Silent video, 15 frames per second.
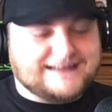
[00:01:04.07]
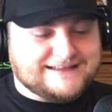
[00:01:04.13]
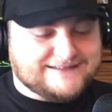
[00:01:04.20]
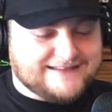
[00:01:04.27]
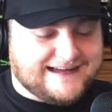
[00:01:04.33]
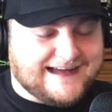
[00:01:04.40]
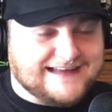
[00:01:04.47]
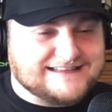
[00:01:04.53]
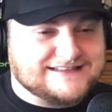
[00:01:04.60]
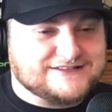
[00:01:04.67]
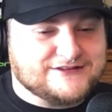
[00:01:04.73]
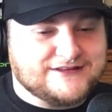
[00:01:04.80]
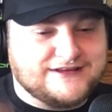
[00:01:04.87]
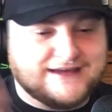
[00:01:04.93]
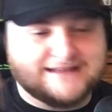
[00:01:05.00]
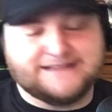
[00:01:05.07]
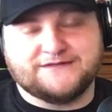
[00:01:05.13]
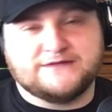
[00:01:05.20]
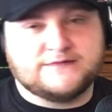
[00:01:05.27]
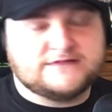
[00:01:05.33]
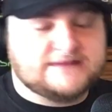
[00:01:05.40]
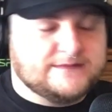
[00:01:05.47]
that, guys, is so that you guys
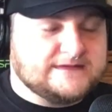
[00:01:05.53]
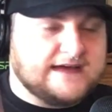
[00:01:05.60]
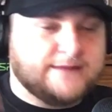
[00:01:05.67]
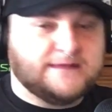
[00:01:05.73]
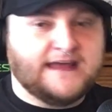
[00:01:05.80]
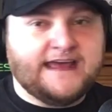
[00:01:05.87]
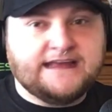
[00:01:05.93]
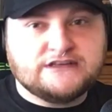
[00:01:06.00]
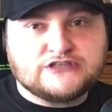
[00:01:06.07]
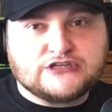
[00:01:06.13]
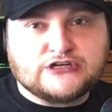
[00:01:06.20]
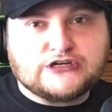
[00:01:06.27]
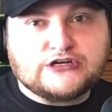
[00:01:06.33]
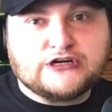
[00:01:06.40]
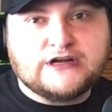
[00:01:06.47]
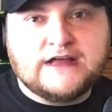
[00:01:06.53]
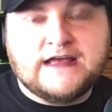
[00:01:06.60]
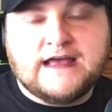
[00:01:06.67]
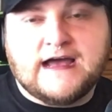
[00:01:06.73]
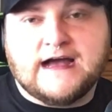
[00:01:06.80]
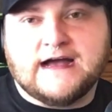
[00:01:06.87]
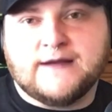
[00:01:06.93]
have some time to enter.
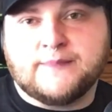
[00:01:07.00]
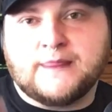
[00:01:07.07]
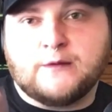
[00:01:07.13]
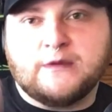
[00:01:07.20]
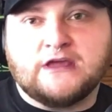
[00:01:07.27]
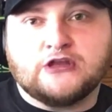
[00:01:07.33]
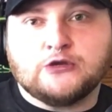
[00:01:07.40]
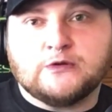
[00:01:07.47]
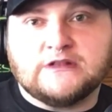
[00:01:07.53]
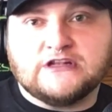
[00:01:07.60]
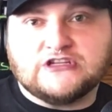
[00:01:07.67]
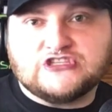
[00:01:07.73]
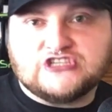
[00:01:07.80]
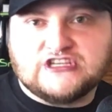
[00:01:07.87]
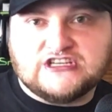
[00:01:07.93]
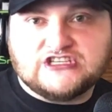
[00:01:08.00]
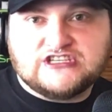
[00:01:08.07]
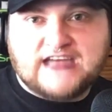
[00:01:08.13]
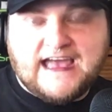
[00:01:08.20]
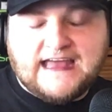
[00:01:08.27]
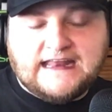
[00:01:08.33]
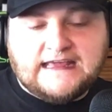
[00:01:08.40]
We can do a little chitty
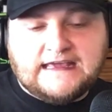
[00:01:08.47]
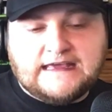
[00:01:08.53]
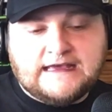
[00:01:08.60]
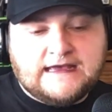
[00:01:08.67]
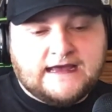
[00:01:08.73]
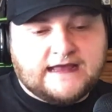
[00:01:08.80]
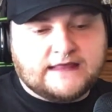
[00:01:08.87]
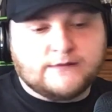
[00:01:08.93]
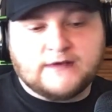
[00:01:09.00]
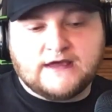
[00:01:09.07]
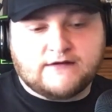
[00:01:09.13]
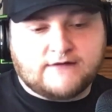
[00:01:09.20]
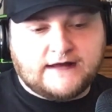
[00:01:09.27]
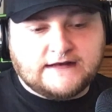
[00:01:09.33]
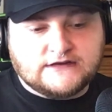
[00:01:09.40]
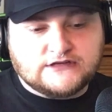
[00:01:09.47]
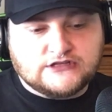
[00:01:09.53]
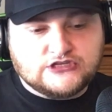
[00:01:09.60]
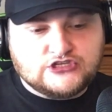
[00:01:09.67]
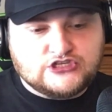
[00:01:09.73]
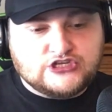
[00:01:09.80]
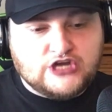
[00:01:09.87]
chatty, and then we get right into the
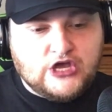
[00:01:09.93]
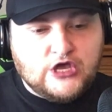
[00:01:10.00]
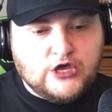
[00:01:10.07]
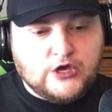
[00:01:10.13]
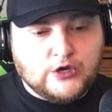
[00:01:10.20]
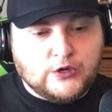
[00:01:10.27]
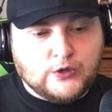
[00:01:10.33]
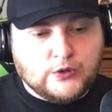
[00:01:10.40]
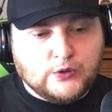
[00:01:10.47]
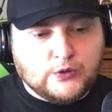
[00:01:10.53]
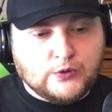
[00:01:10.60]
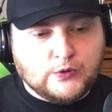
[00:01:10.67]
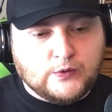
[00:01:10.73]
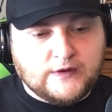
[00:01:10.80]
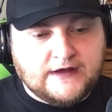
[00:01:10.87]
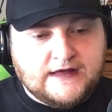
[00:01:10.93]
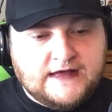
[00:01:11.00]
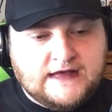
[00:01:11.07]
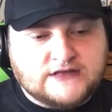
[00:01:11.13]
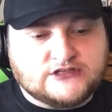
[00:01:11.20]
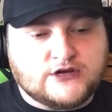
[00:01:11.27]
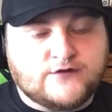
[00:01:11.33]
show.
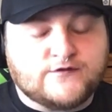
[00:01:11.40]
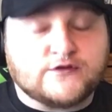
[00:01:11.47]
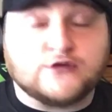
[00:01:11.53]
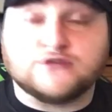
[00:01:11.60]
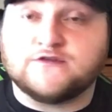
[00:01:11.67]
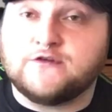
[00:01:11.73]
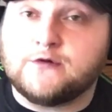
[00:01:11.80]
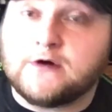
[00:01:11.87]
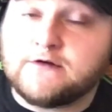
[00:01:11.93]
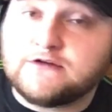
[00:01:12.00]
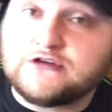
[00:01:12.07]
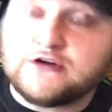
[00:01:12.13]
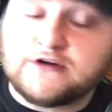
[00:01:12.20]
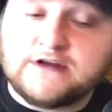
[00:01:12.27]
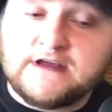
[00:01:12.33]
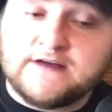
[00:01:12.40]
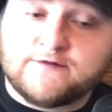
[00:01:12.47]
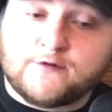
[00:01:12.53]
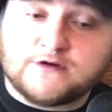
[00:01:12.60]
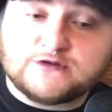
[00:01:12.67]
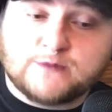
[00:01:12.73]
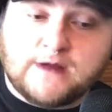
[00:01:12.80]
So for those of you who are returning, of
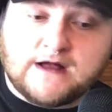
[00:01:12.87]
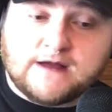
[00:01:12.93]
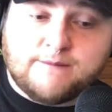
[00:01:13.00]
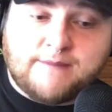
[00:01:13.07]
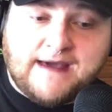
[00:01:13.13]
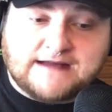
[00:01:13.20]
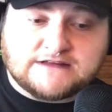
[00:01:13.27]
course, welcome back.